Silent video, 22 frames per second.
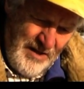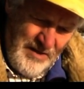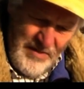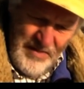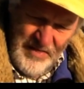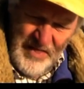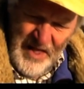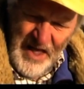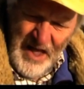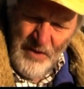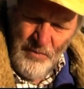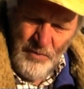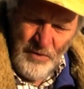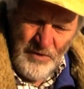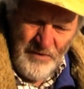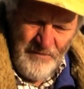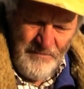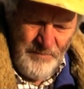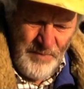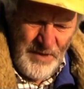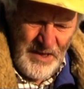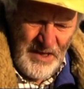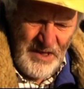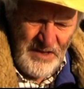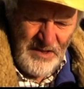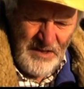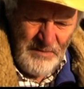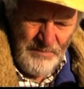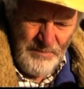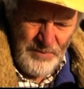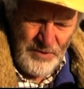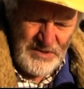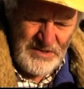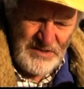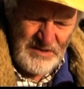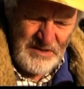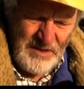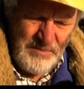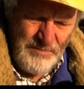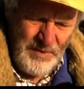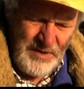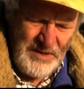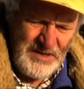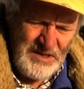There would have been the prison,
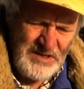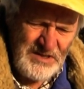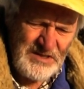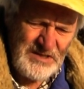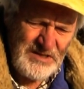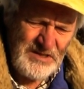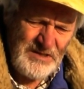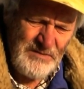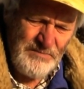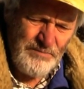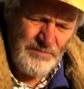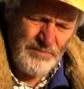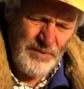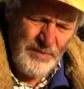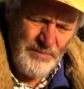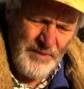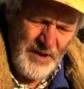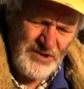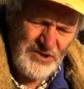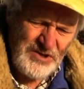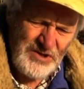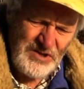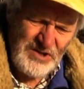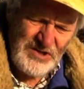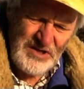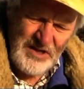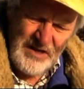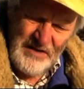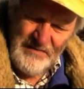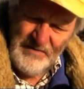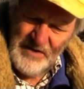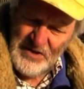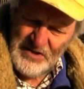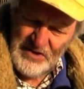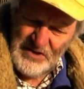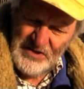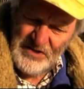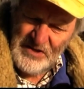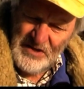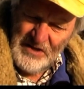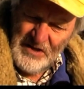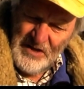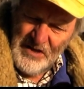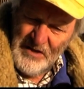the police, the probation
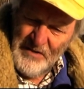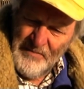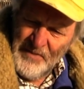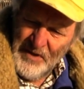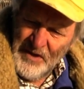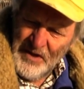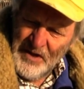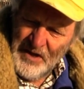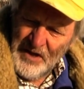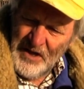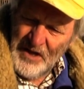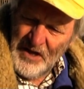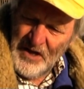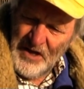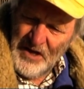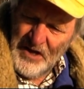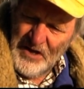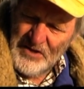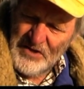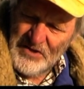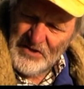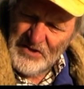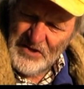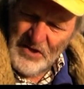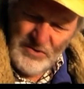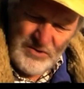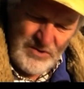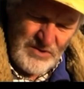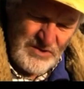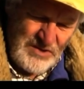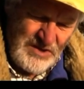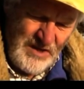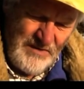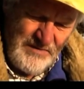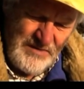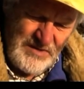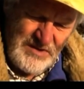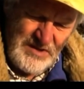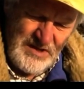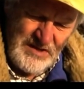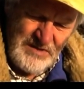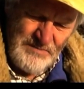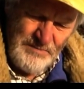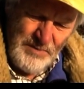service, social
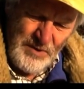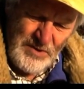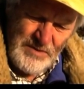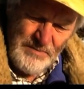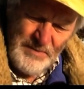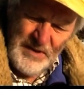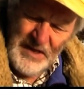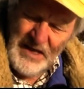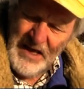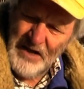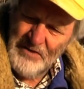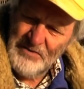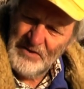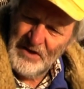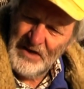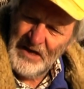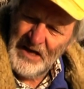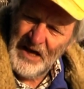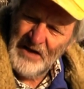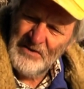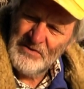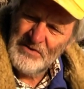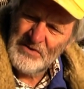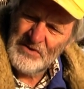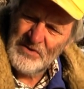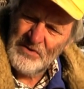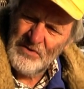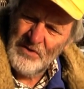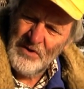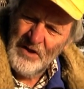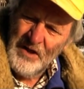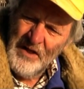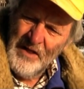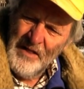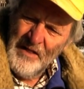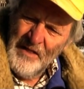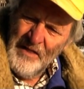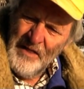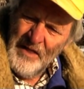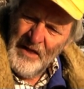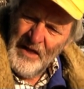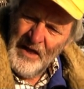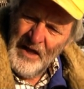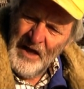services, possibly county council,
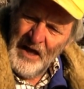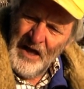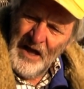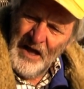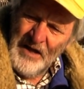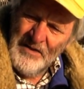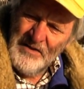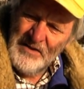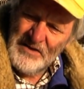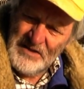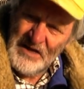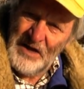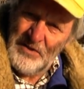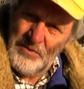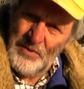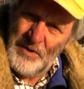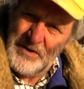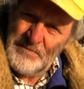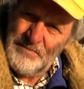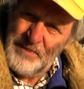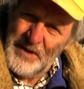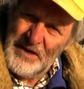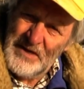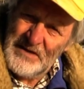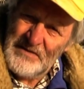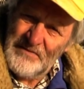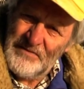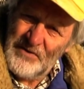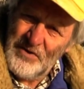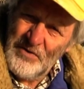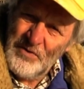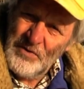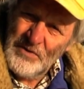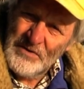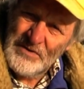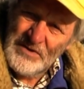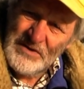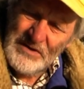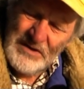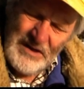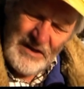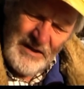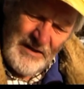and South Wales Police, of course.